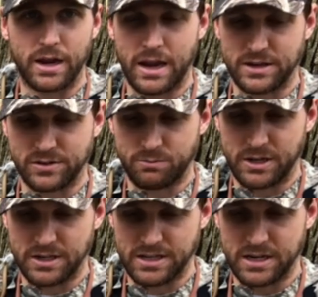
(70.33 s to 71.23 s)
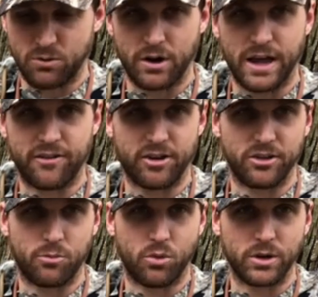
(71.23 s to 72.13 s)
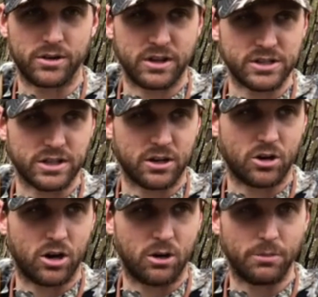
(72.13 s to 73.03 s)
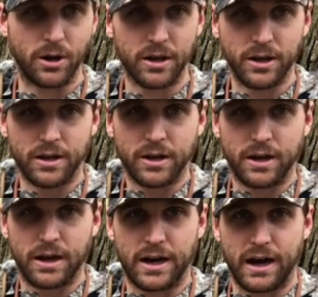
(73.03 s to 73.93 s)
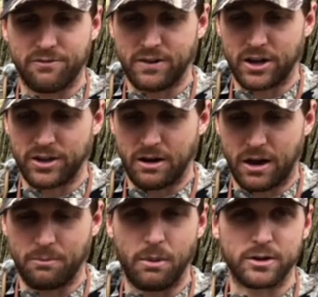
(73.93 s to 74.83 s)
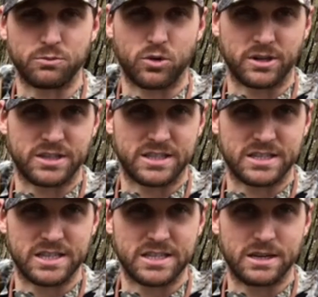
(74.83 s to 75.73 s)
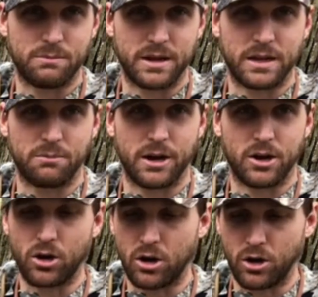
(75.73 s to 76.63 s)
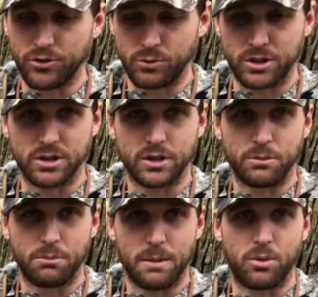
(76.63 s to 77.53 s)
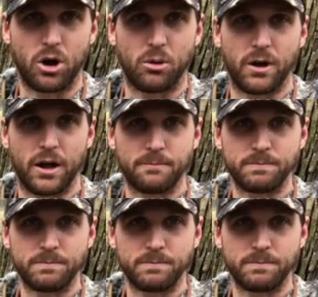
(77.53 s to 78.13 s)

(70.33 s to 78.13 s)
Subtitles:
and that's because I didn't want to have another point touching the call, but I found that I'm much more consistent making my calls with my palm on.